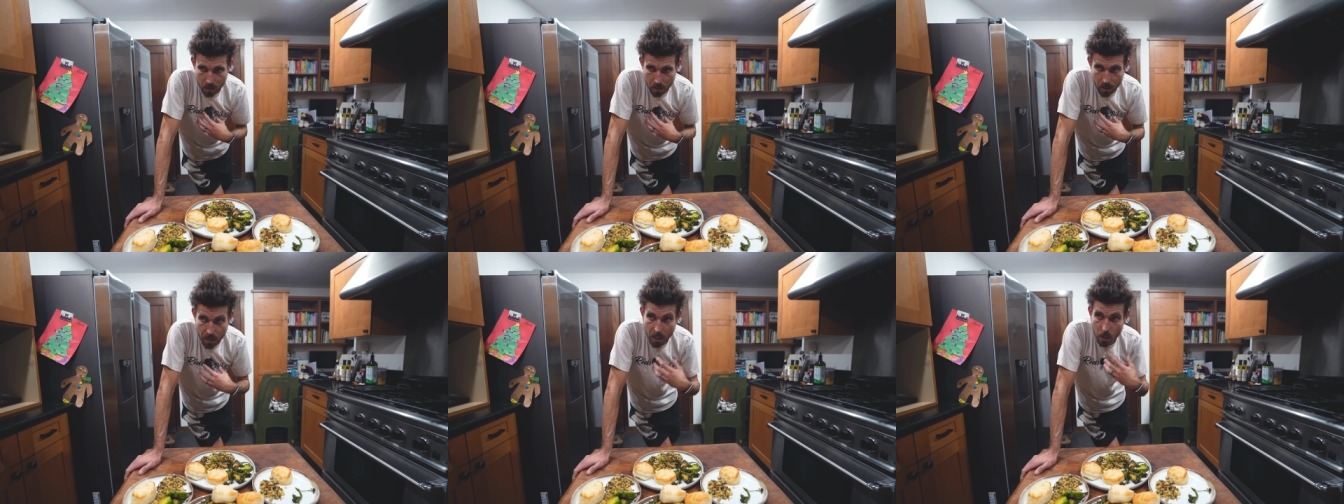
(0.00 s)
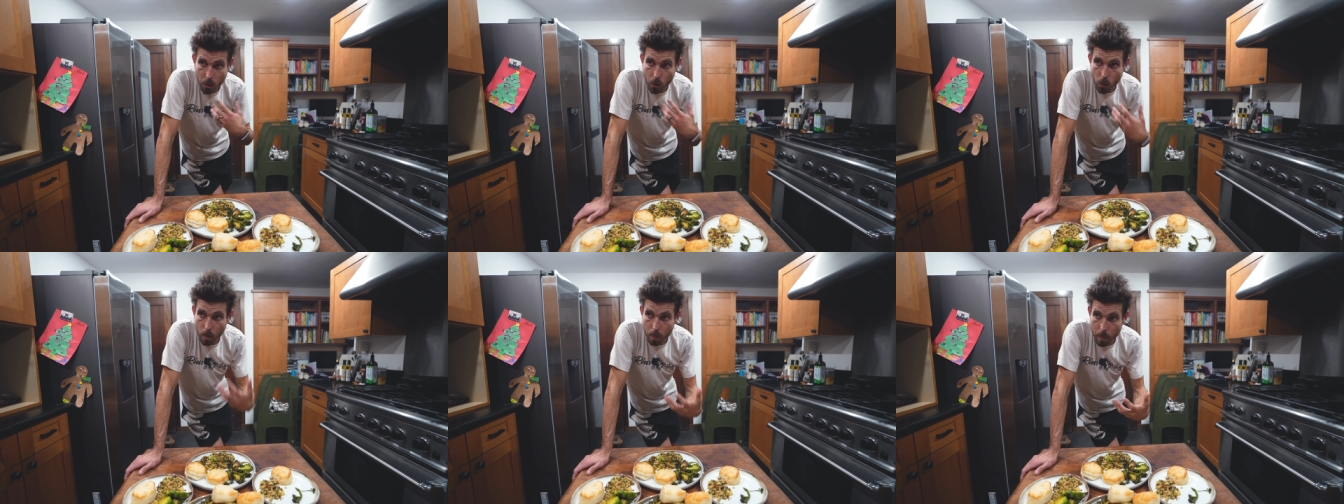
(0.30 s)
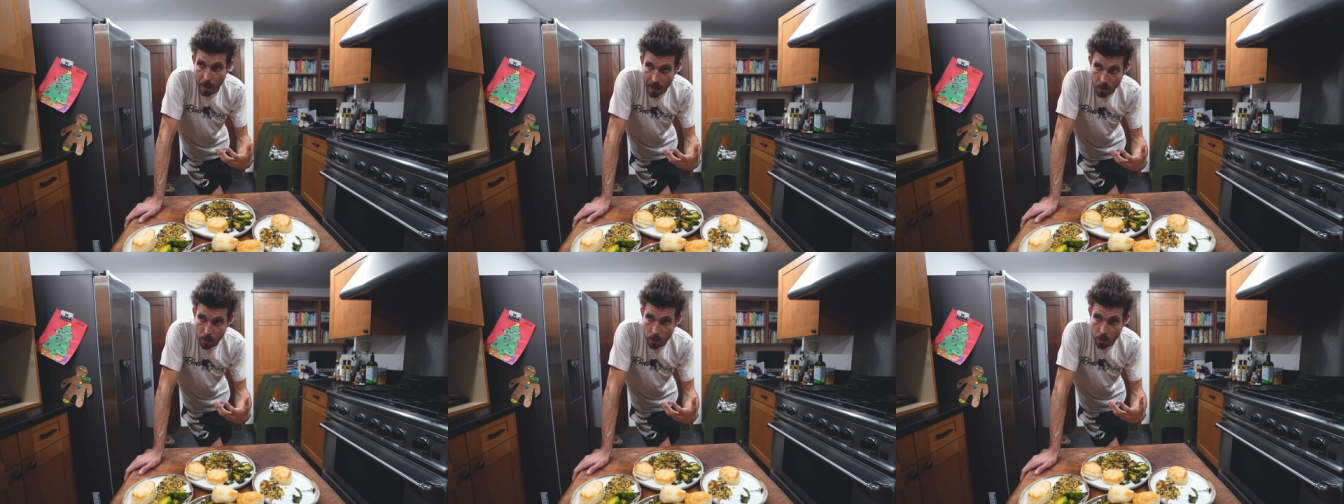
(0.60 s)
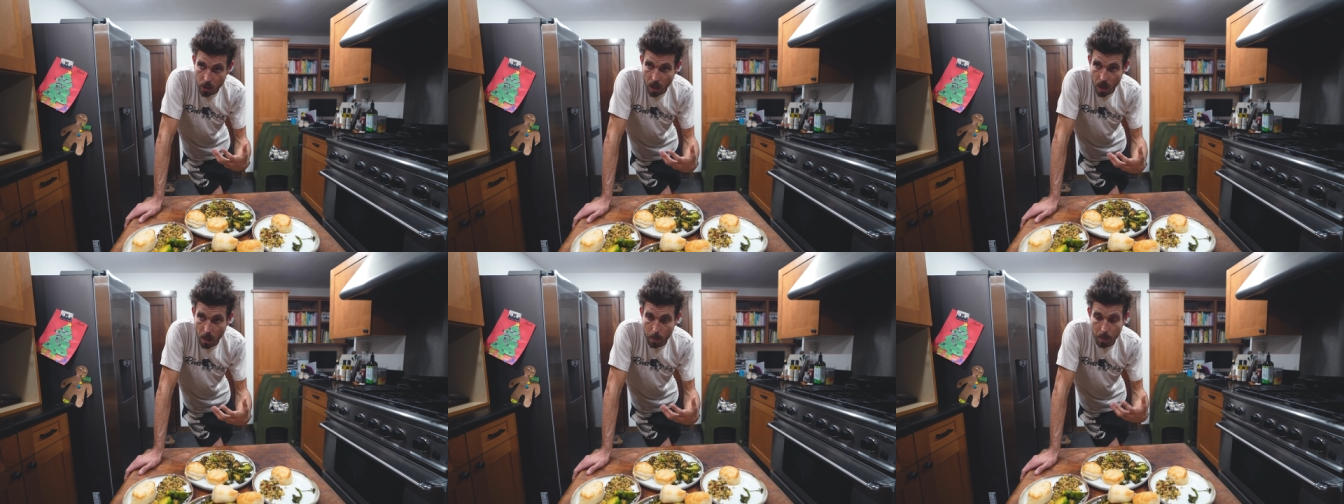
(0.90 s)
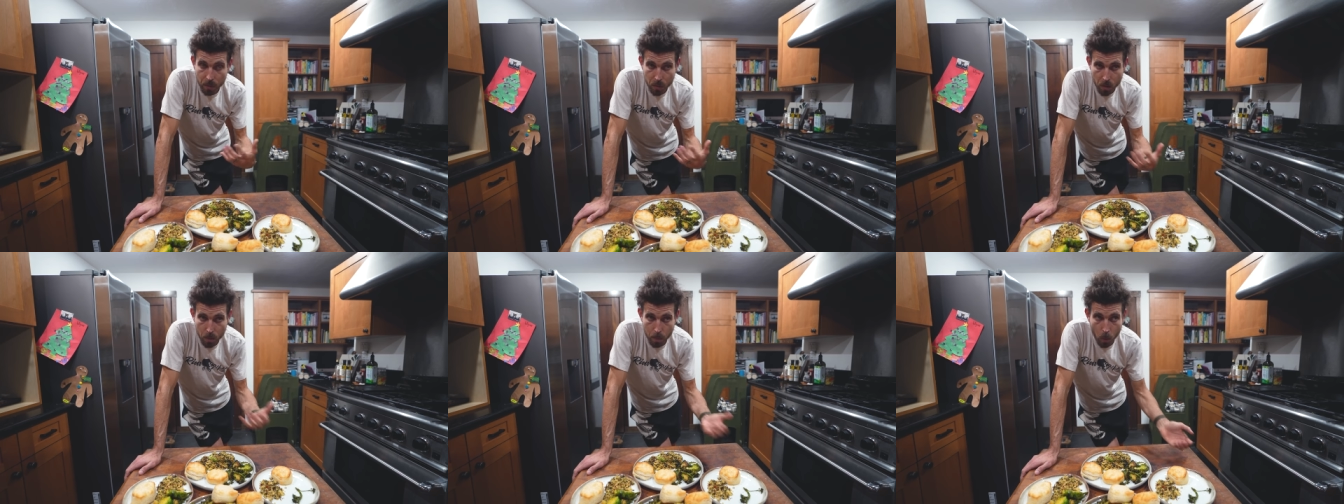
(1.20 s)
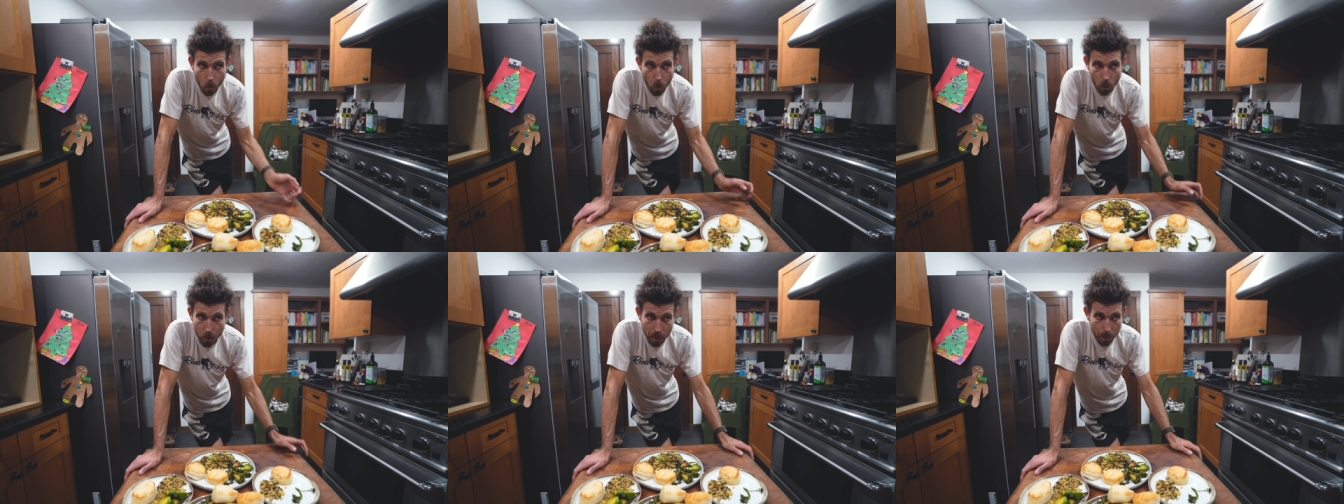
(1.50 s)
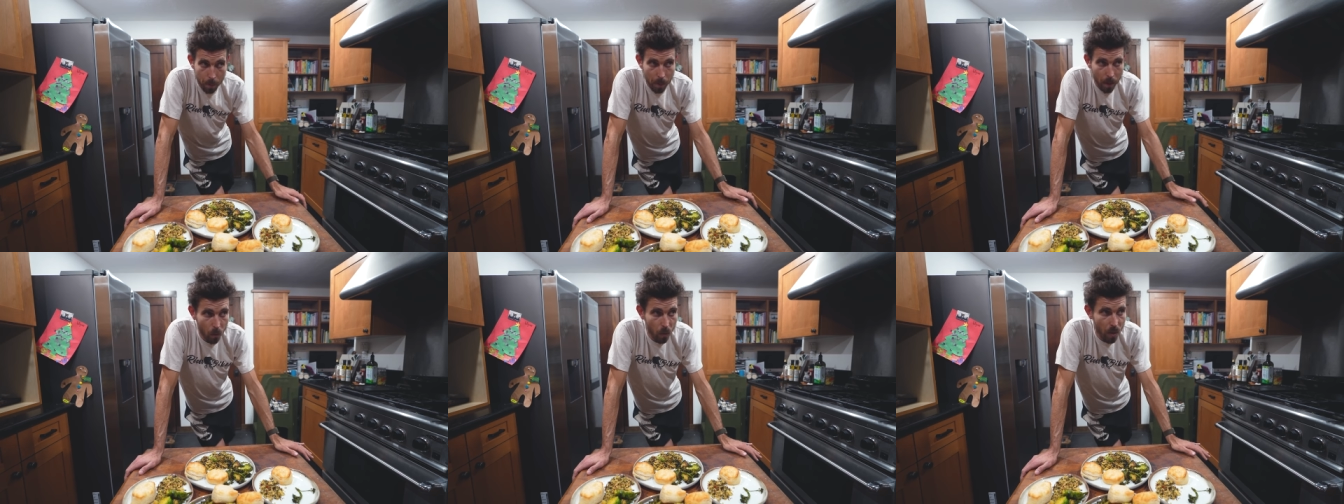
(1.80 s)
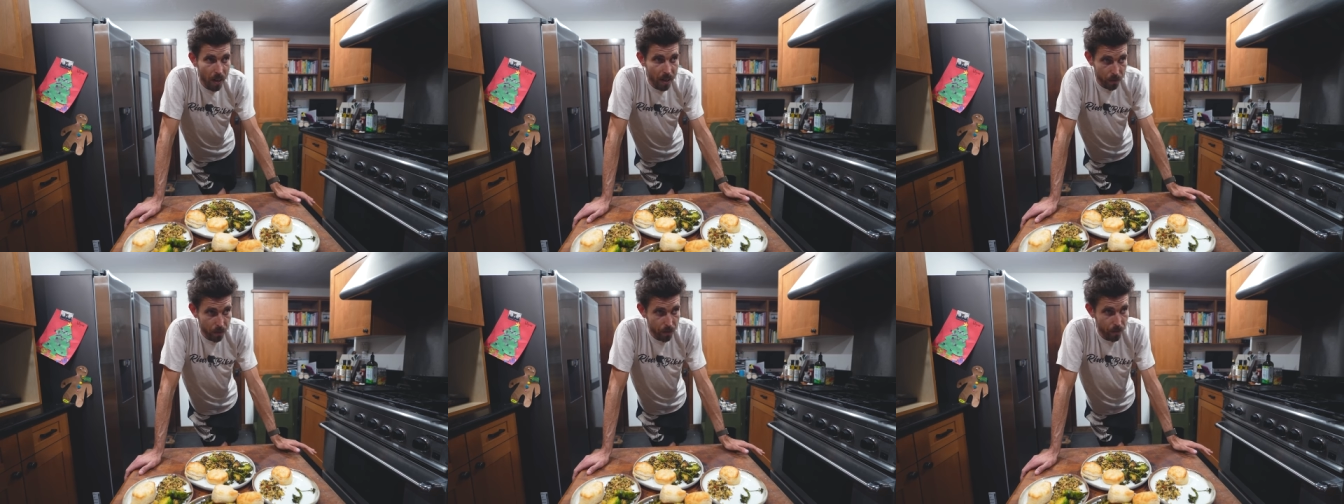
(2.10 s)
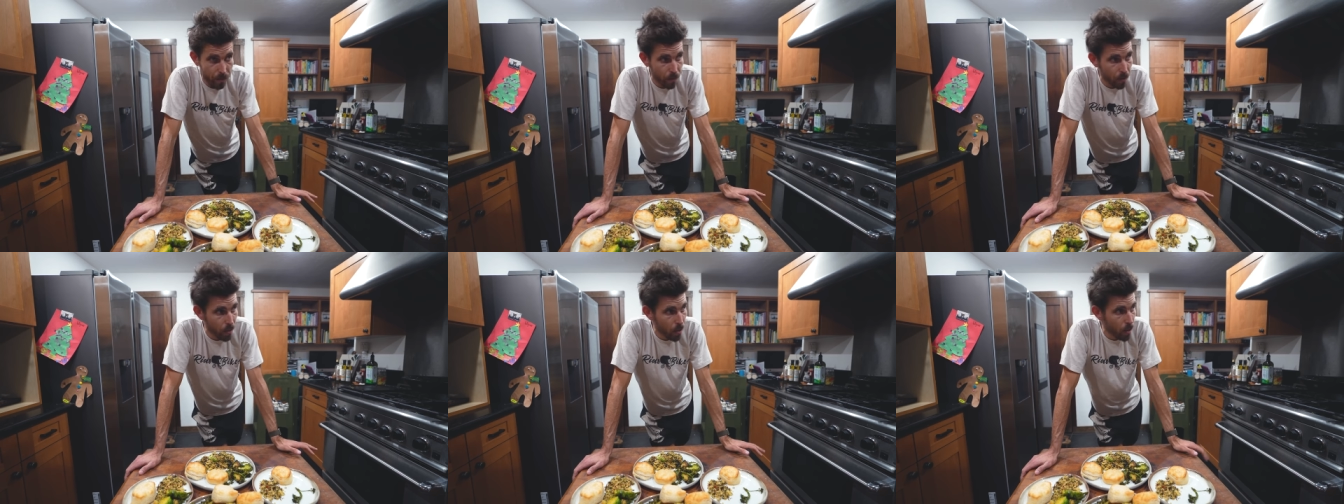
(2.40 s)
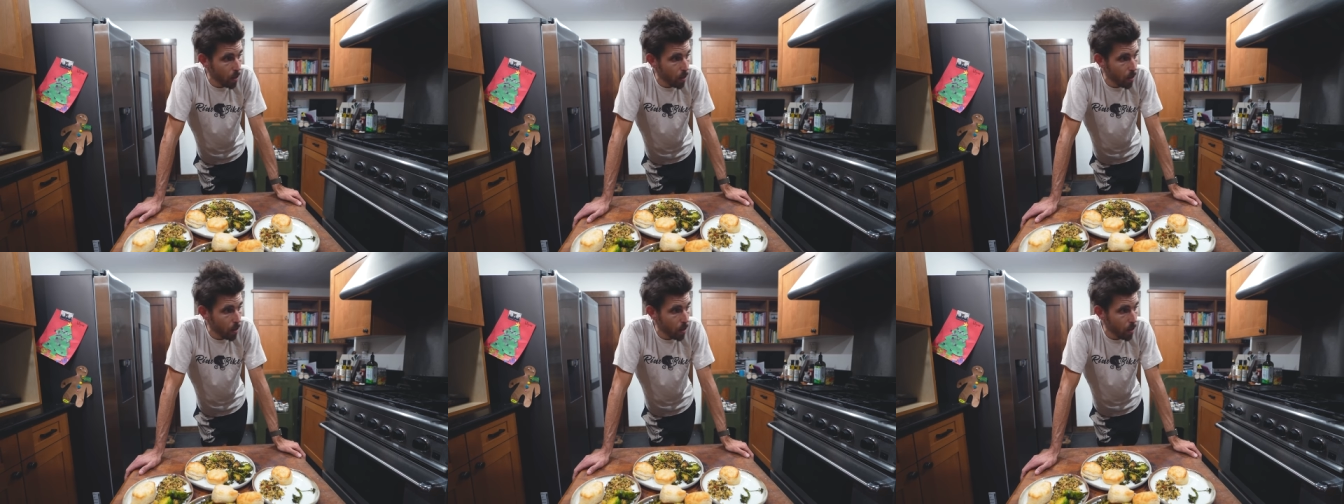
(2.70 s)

need to do a better job of supporting my wife